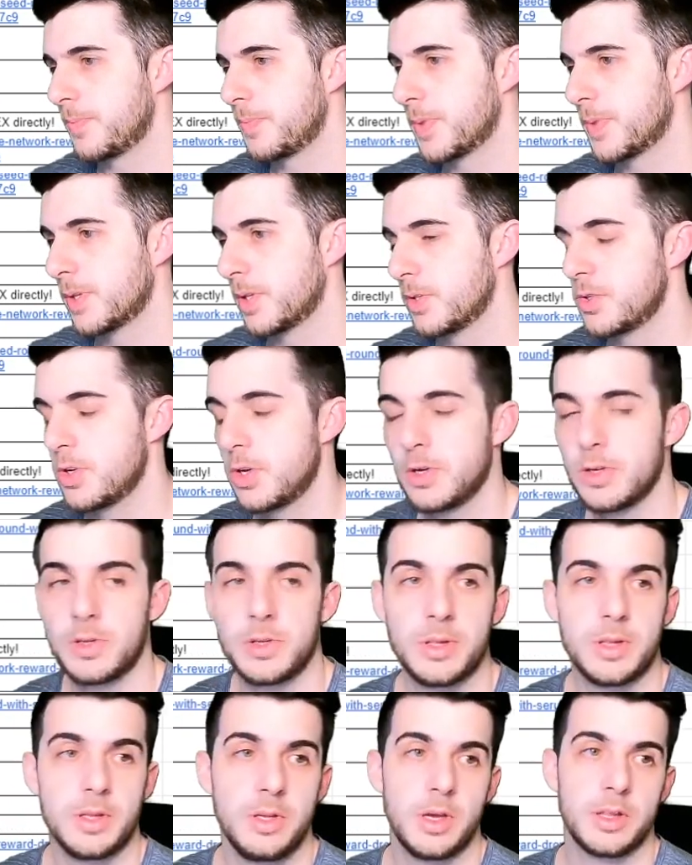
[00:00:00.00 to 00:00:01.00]

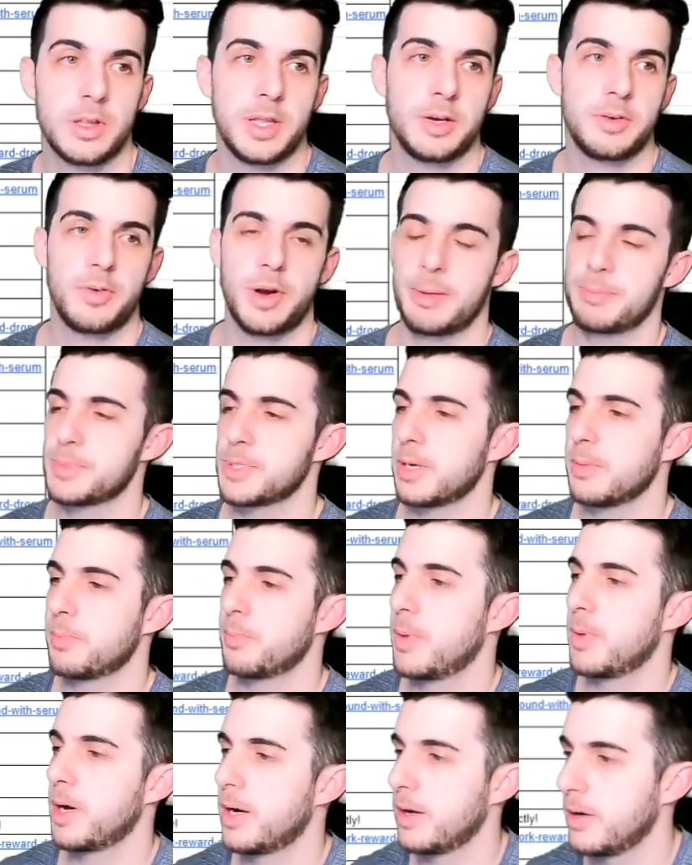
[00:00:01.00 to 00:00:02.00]
So yeah, that wraps up
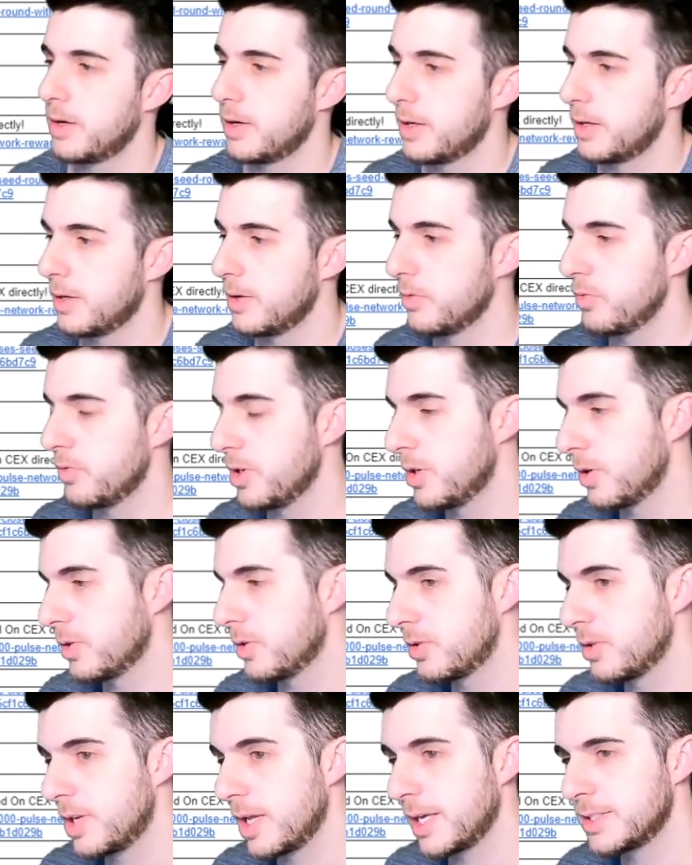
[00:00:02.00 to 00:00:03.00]
my video
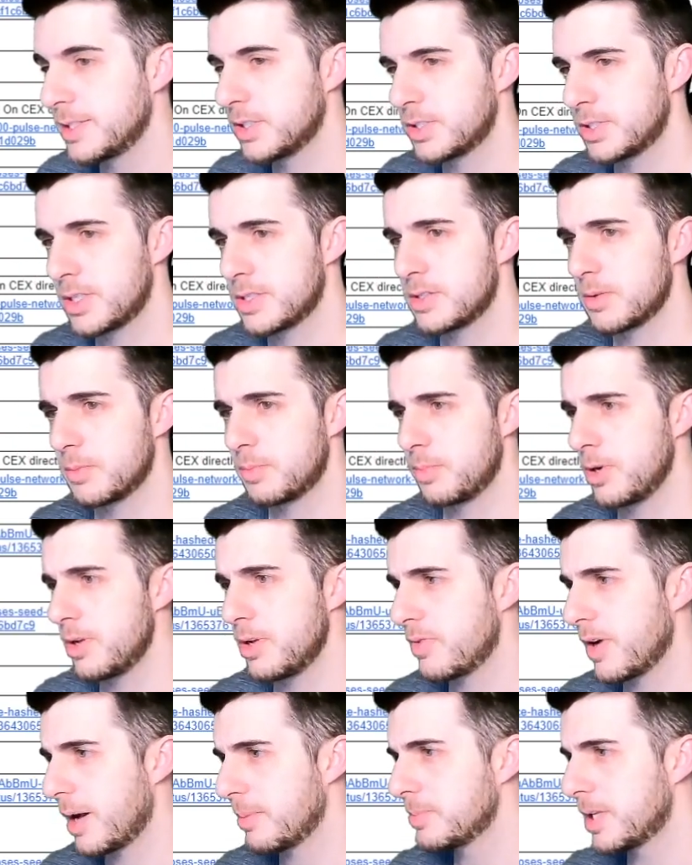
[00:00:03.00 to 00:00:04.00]
today, just as a brief
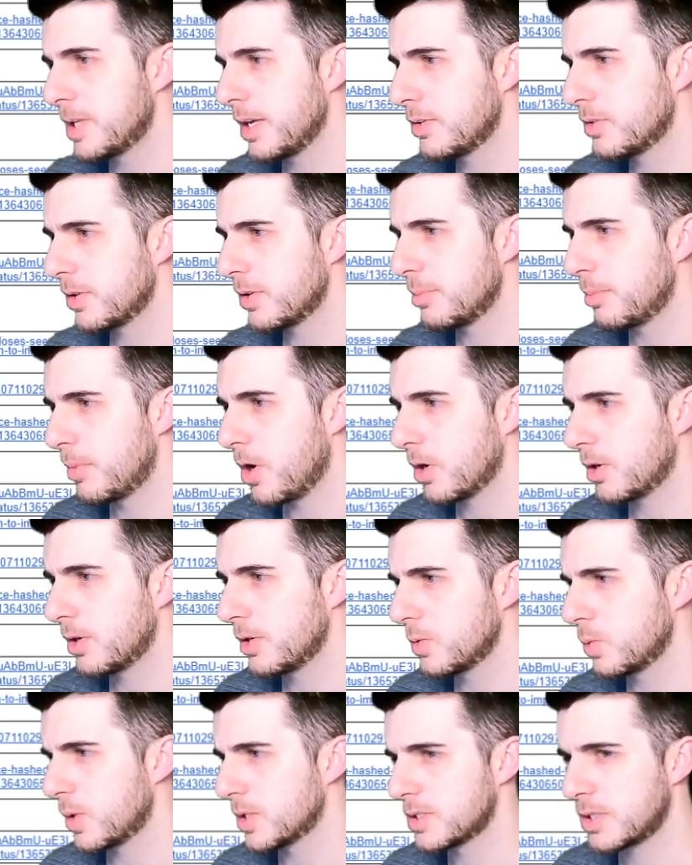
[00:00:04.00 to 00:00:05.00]
update on the
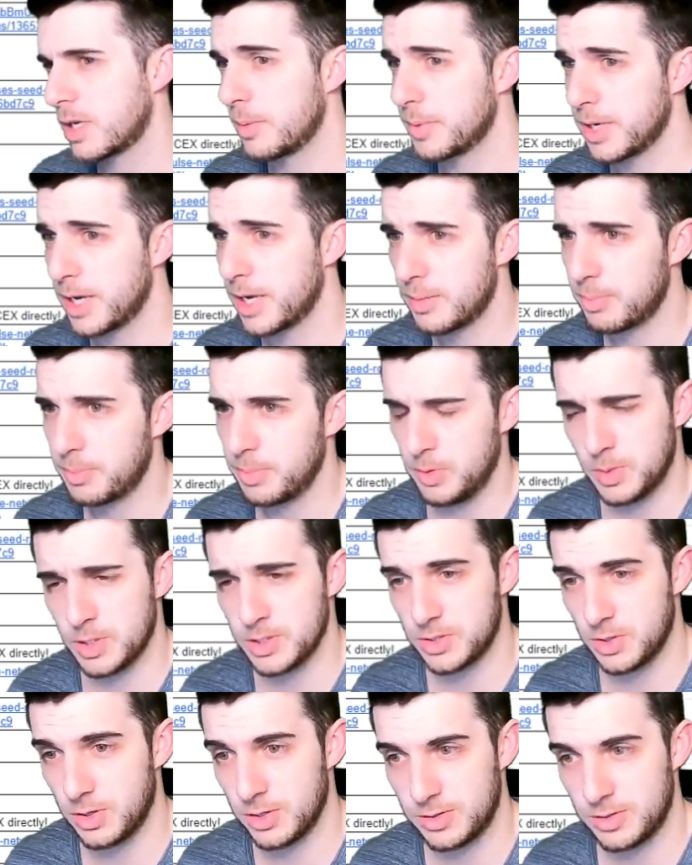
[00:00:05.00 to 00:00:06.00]
market, what's coming up,
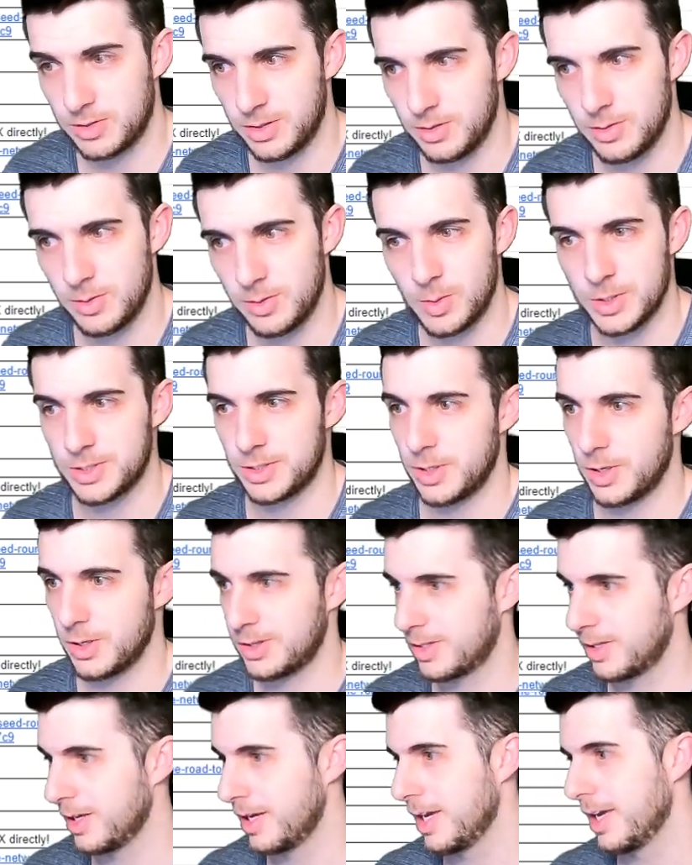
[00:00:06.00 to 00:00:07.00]
what's hot and what's
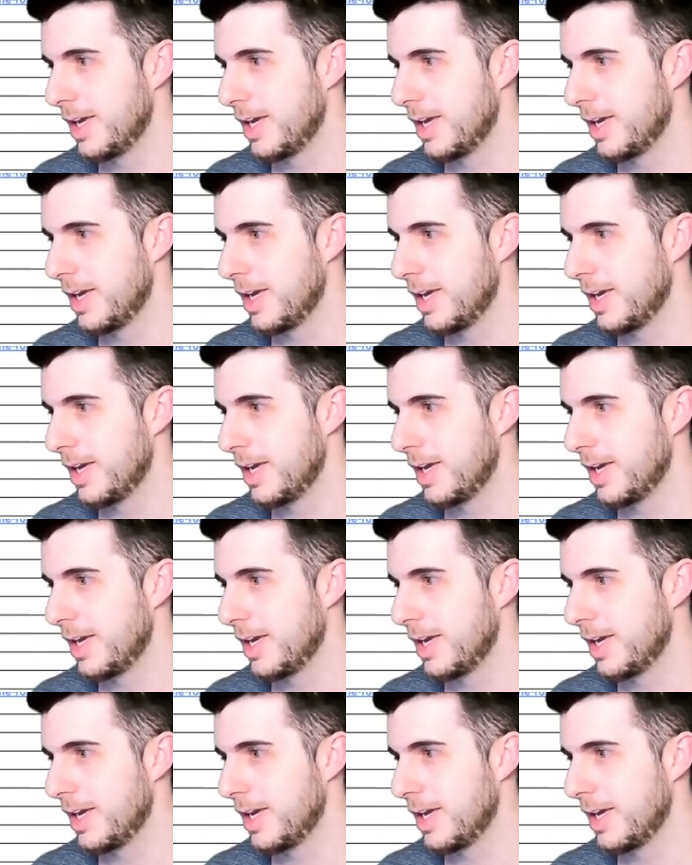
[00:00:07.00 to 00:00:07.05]
not.